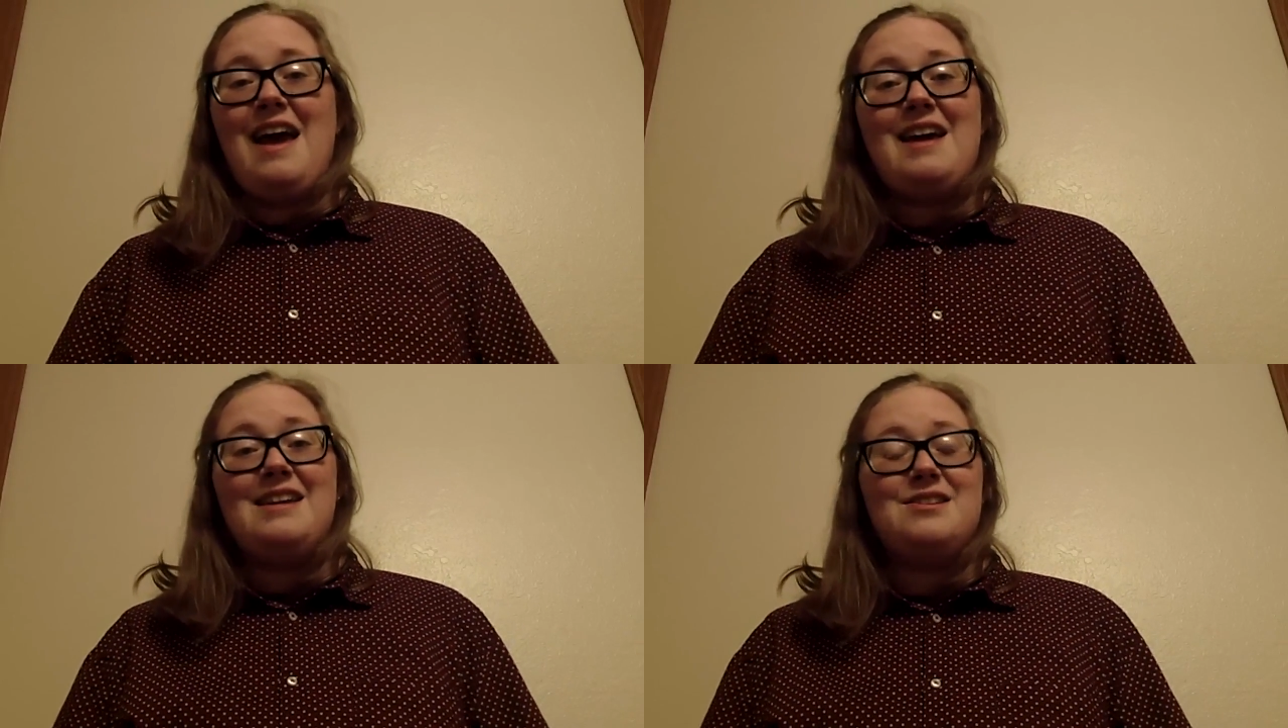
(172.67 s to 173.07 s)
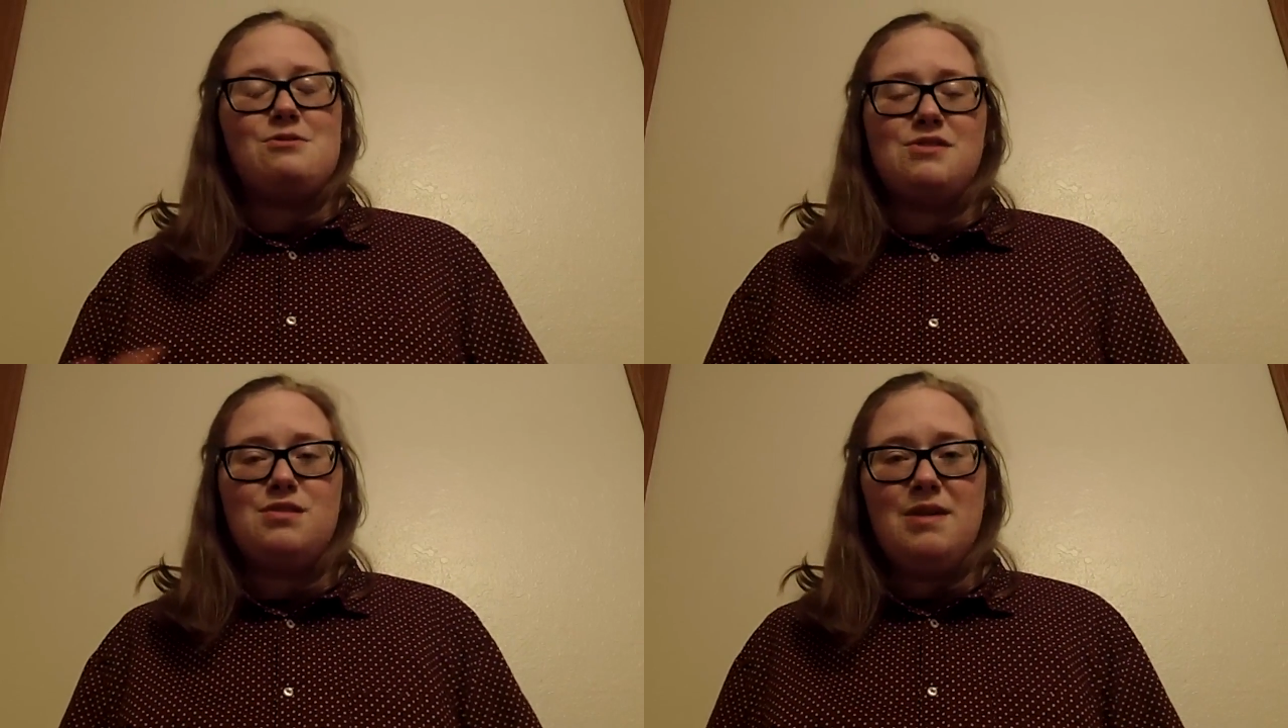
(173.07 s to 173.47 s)
and
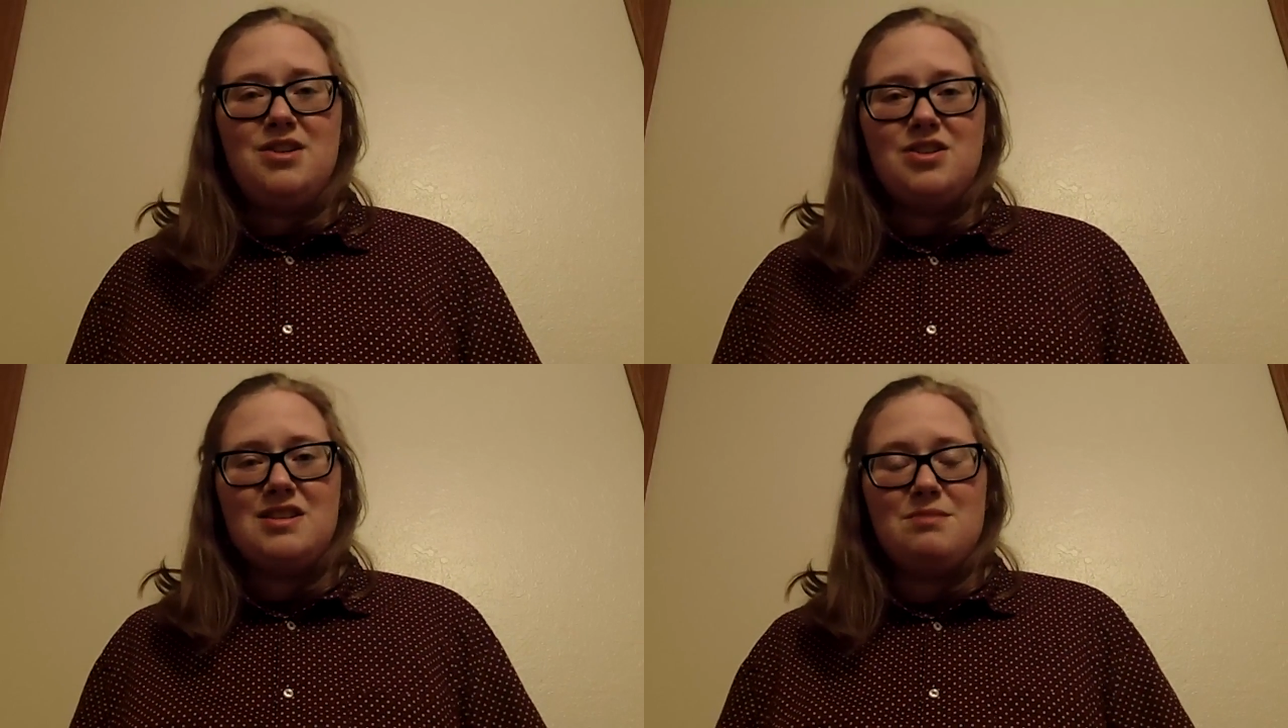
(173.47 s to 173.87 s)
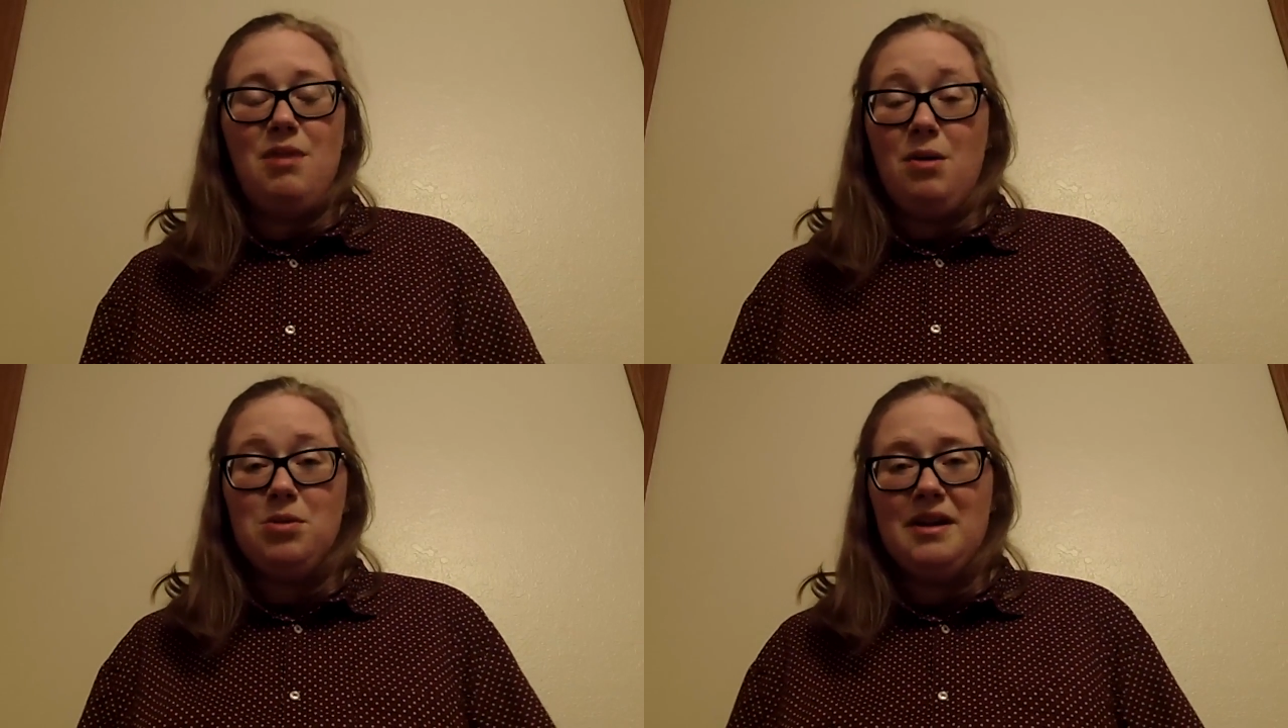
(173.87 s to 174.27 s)
his own speeches
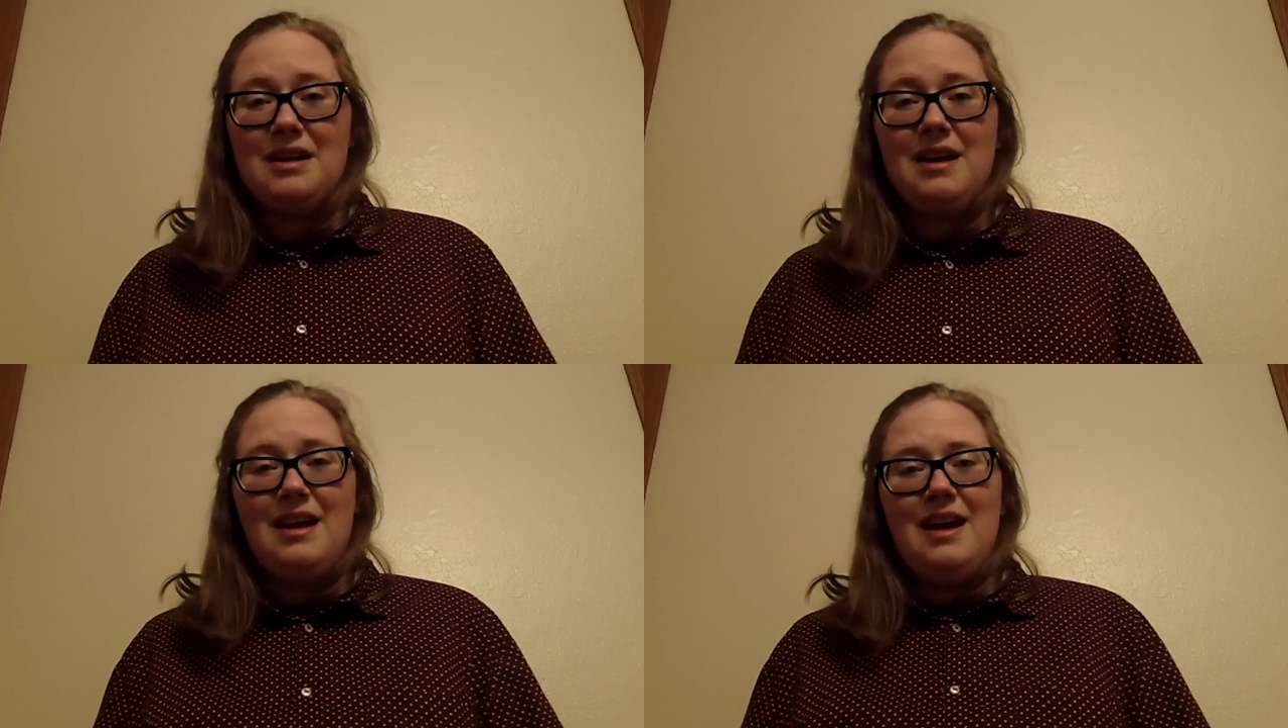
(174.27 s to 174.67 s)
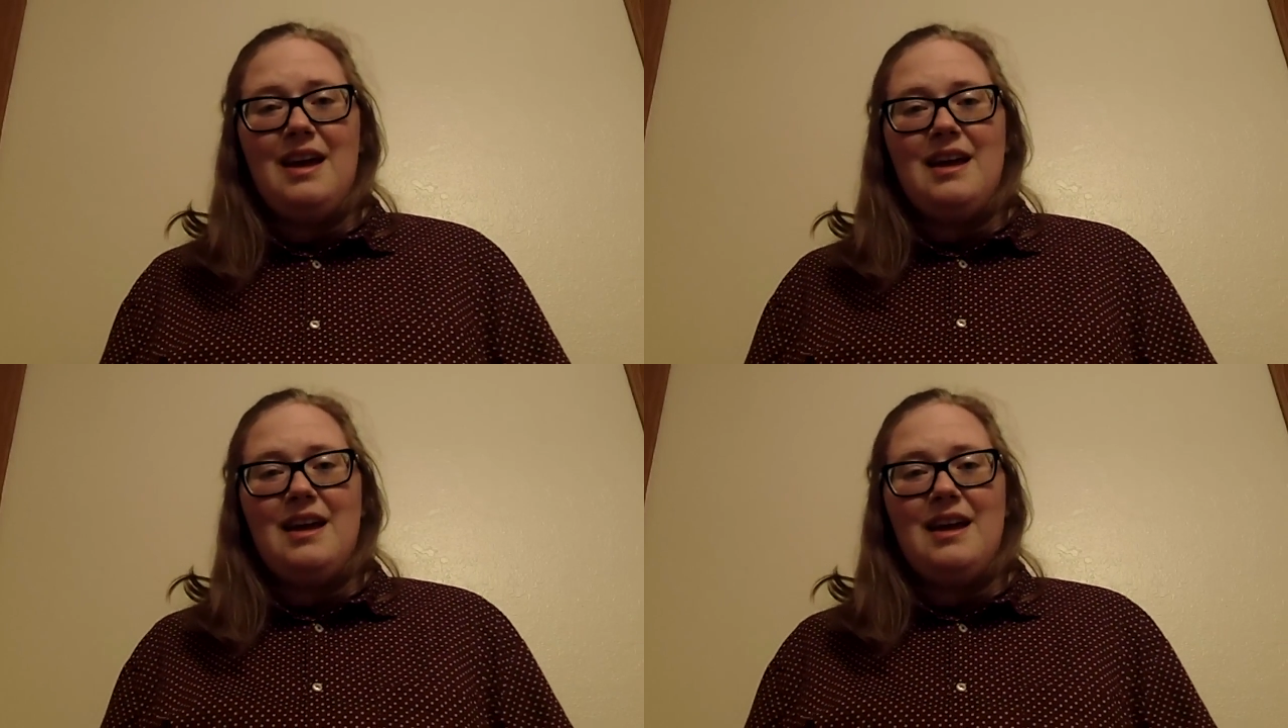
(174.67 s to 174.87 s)
in public.